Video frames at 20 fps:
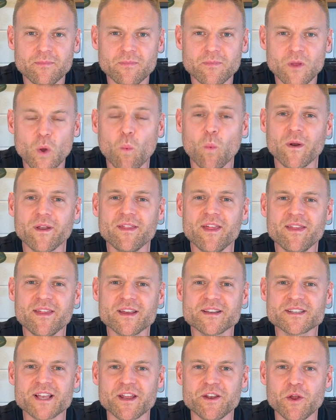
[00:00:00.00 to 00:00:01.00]
One of the
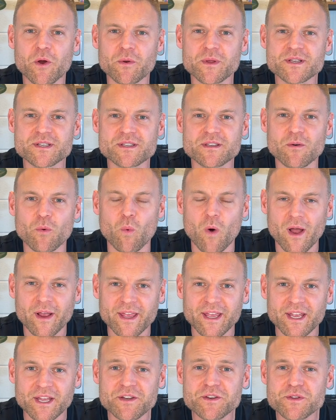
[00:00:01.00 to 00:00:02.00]
things I noticed
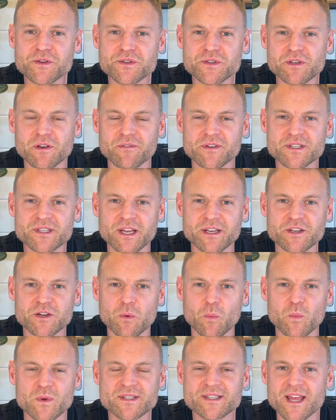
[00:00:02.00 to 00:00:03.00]
walking into the service center
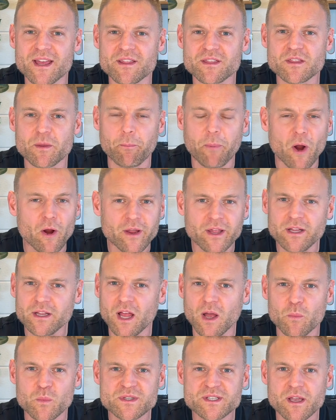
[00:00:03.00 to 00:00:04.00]
was that the parking
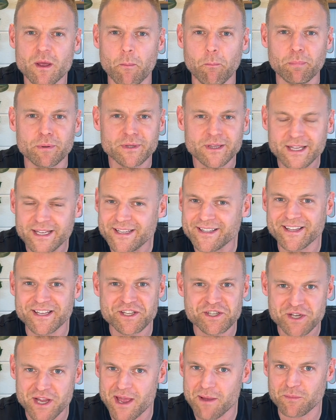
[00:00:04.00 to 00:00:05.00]
lot was completely
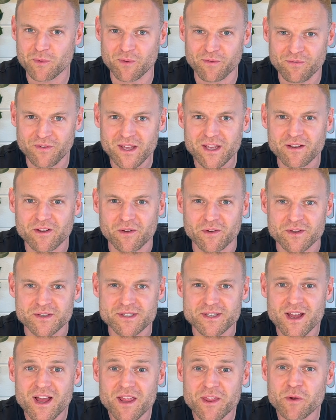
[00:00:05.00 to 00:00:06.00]
jammed with
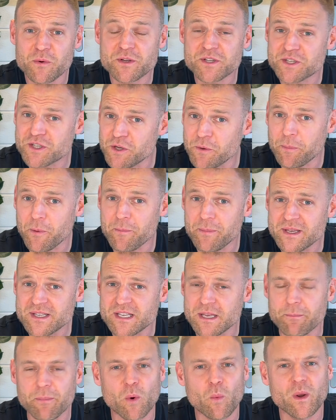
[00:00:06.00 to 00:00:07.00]
vehicles. They were super
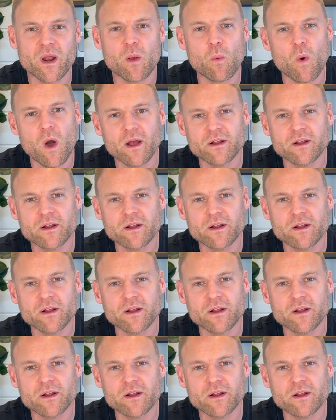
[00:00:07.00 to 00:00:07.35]
busy, but when I walked